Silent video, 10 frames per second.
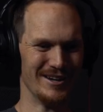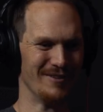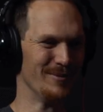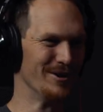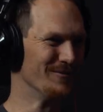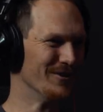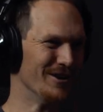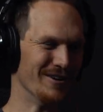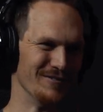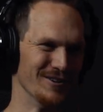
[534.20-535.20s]
have money for an
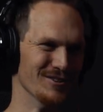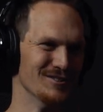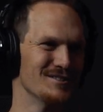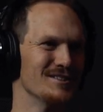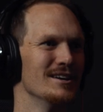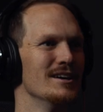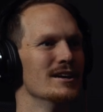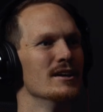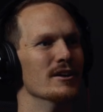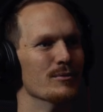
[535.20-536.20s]
office.
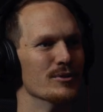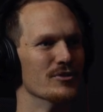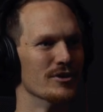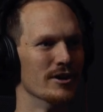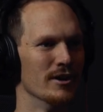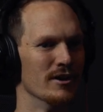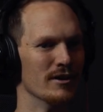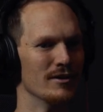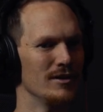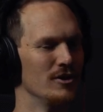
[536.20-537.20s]
It was,
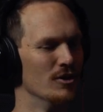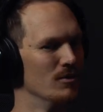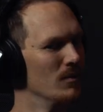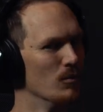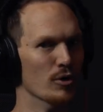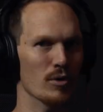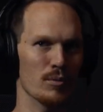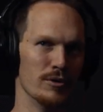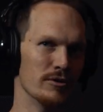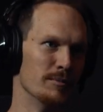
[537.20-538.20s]
we're a
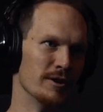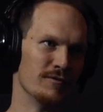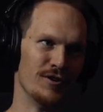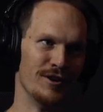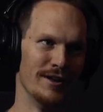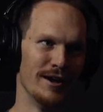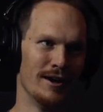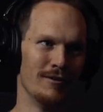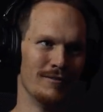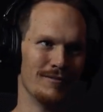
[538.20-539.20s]
really big fund
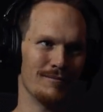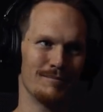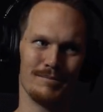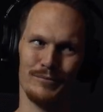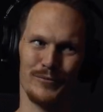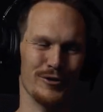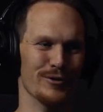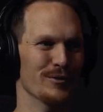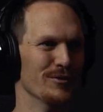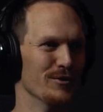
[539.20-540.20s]
now.
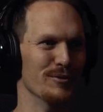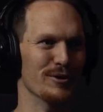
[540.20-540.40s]
The